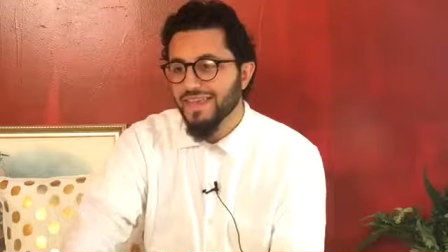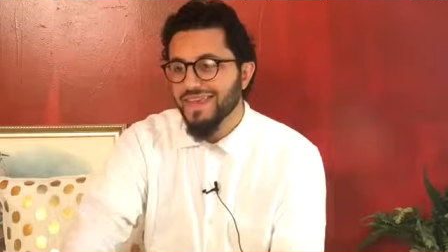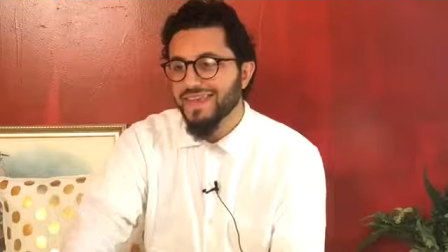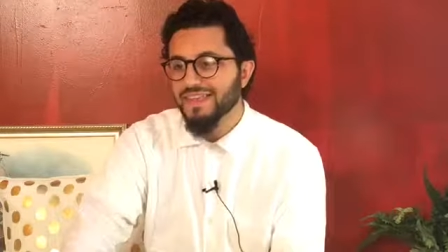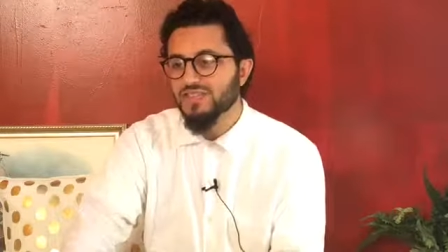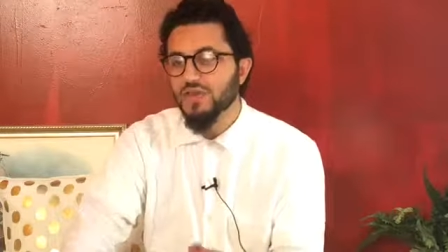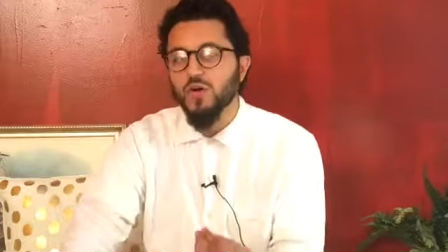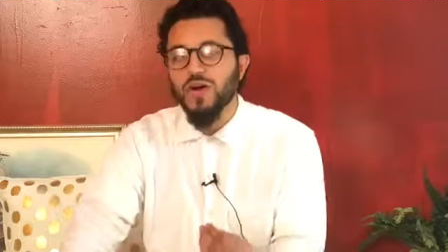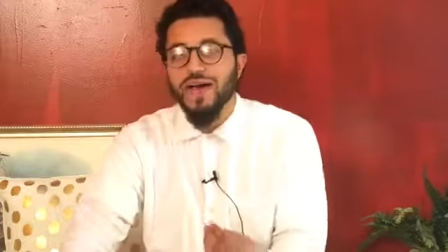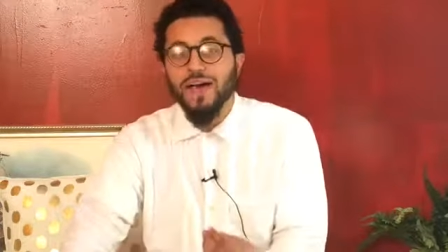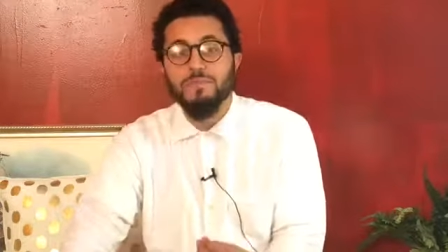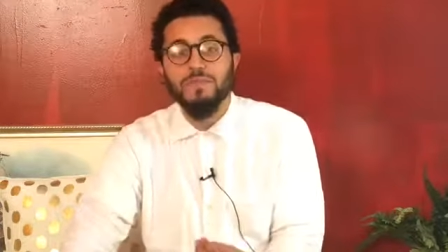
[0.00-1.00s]
It so
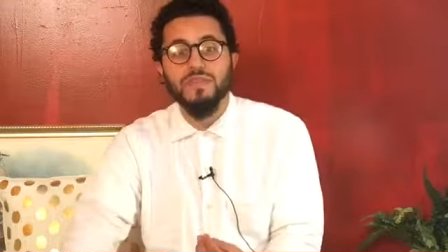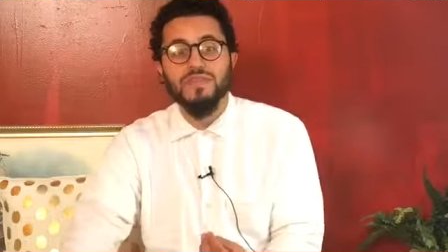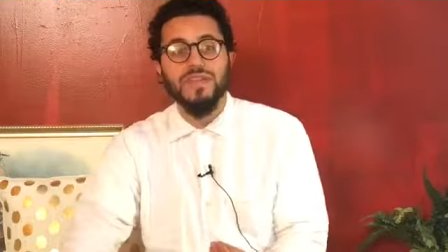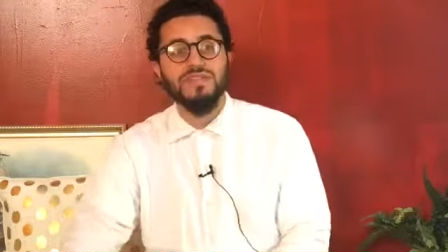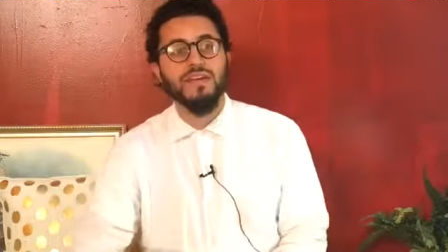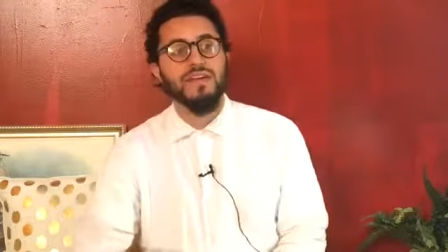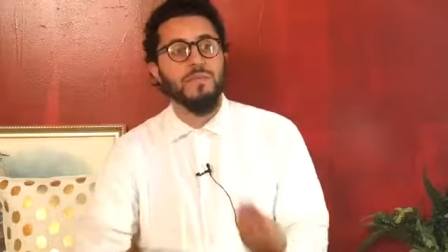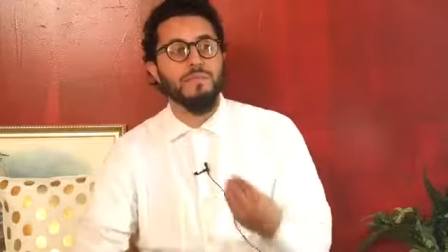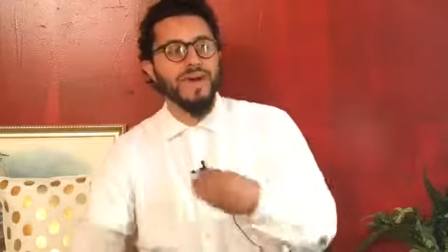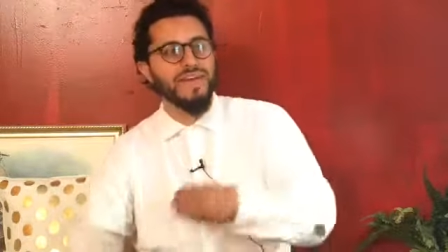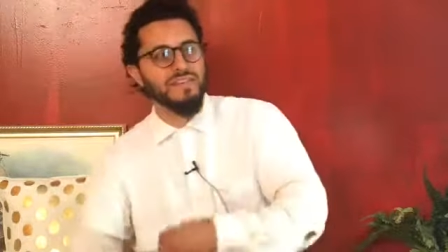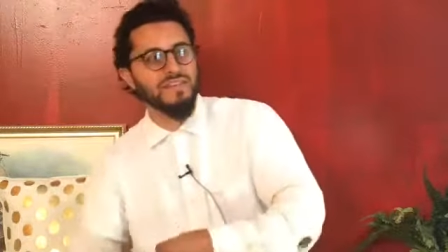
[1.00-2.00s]
happened that the
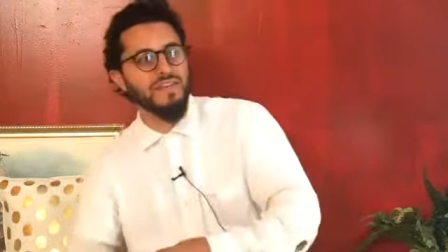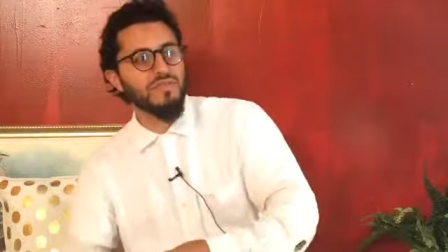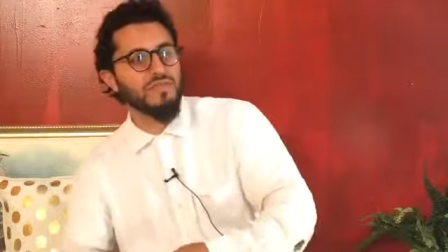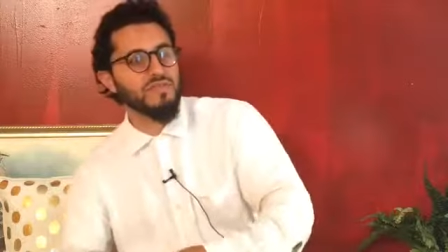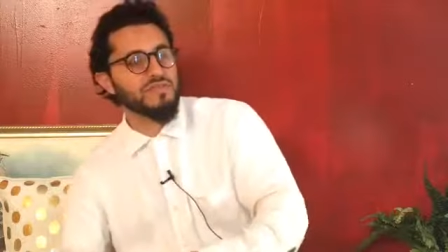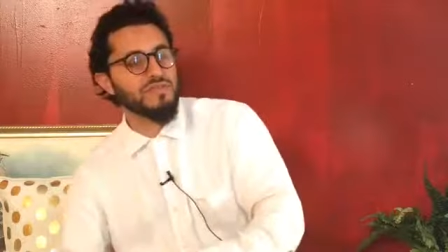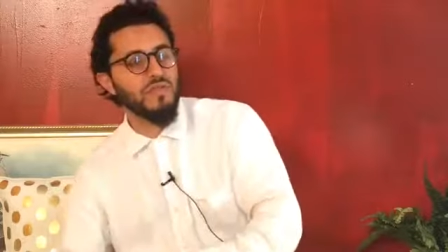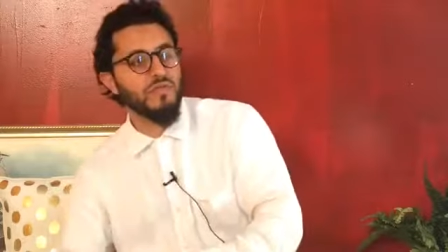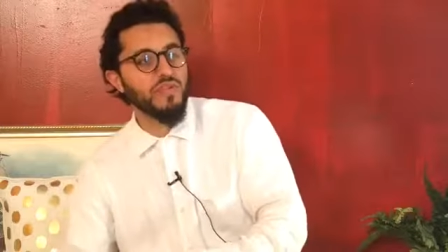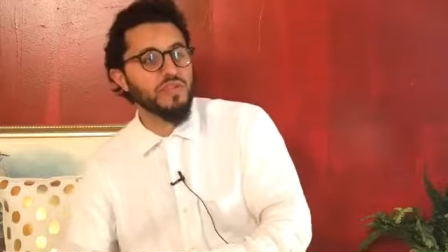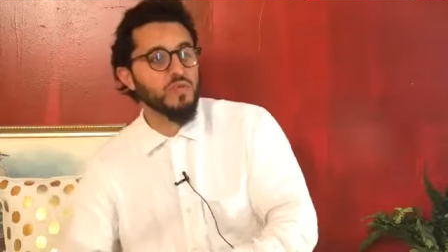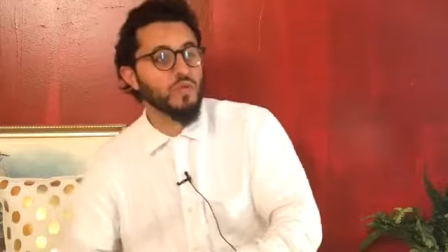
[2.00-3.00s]
capacity of their
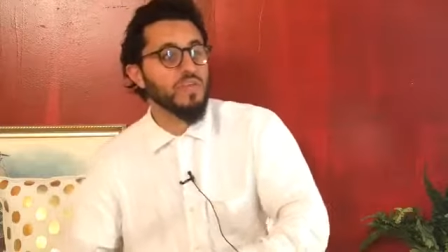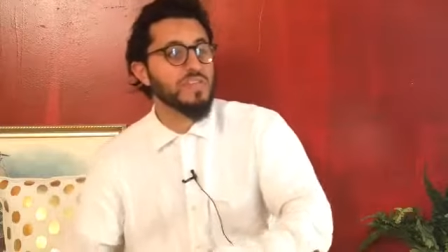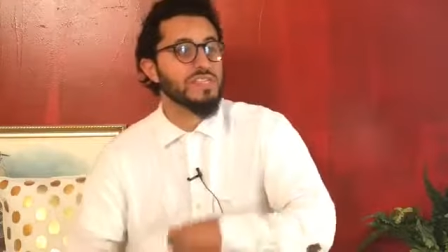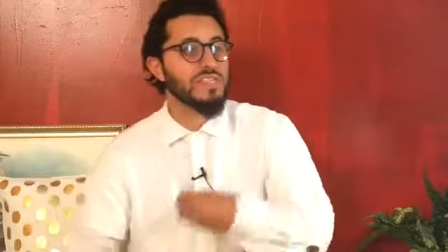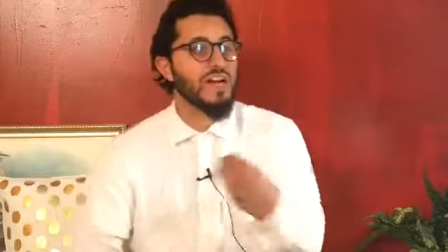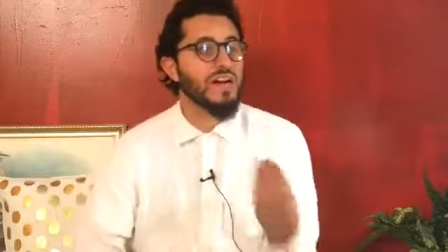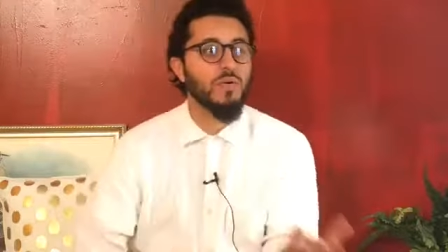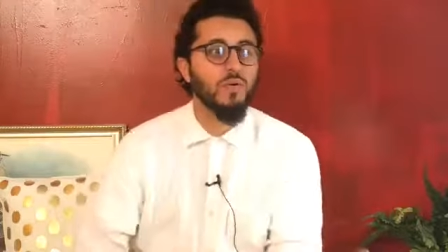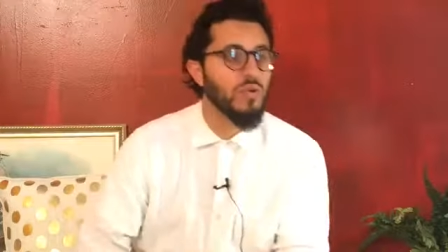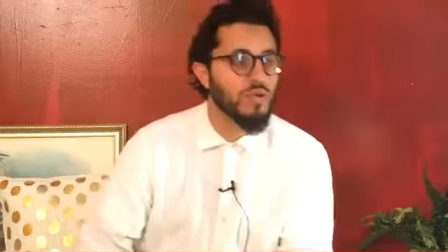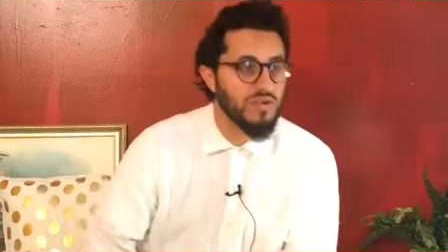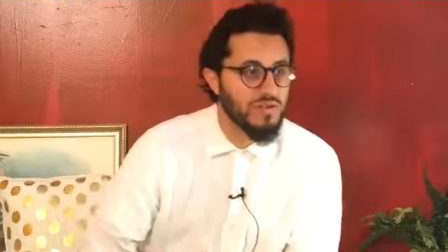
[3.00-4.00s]
service was not a
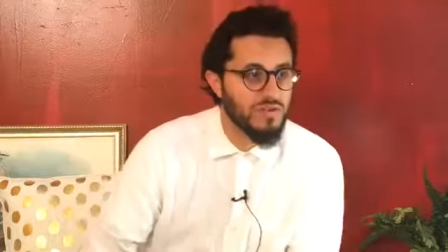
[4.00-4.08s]
war,